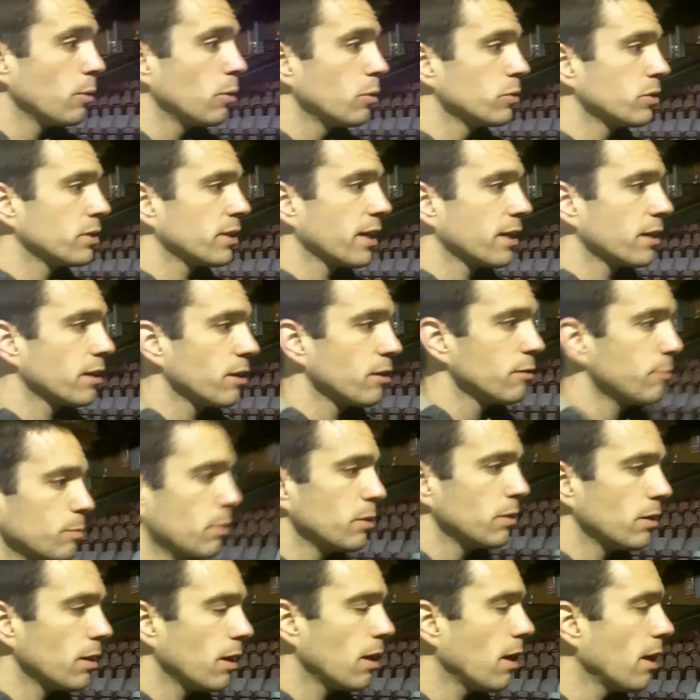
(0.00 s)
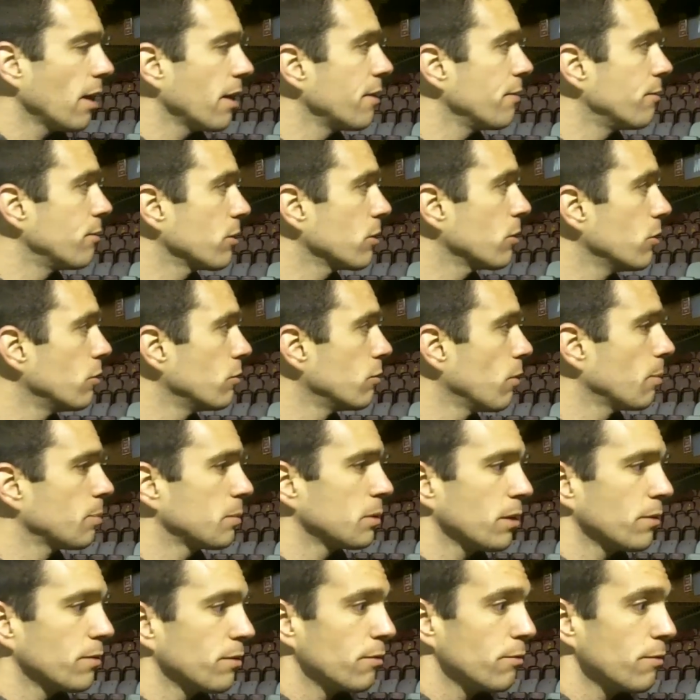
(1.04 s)
the ball second half, but I only recall Rob
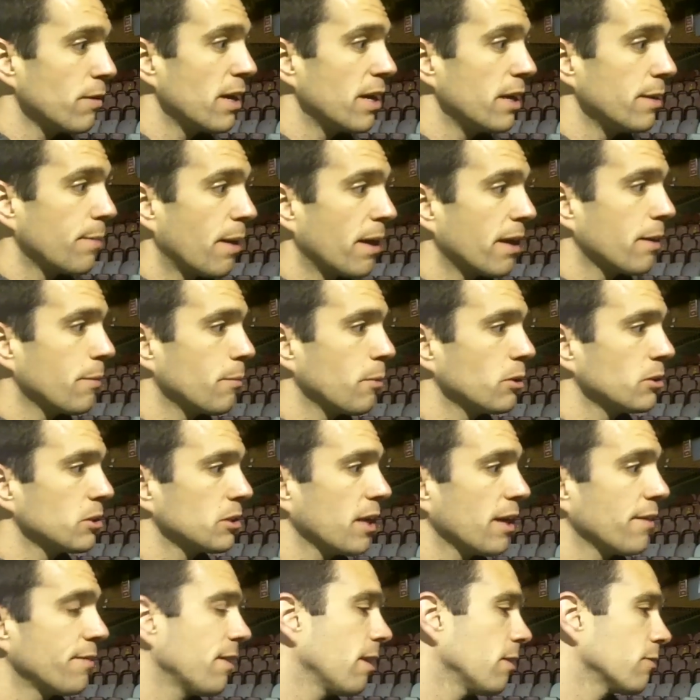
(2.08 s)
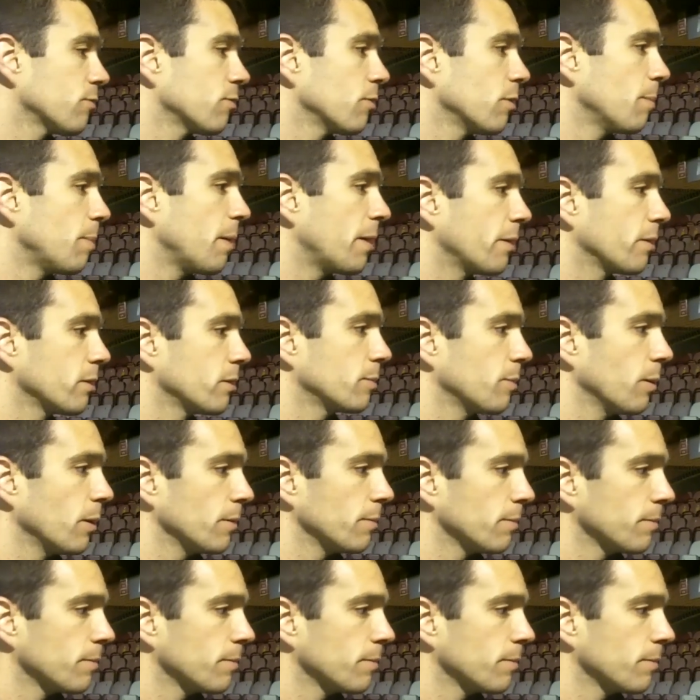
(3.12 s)
Toffee really making one save, and that's from the penalty spot.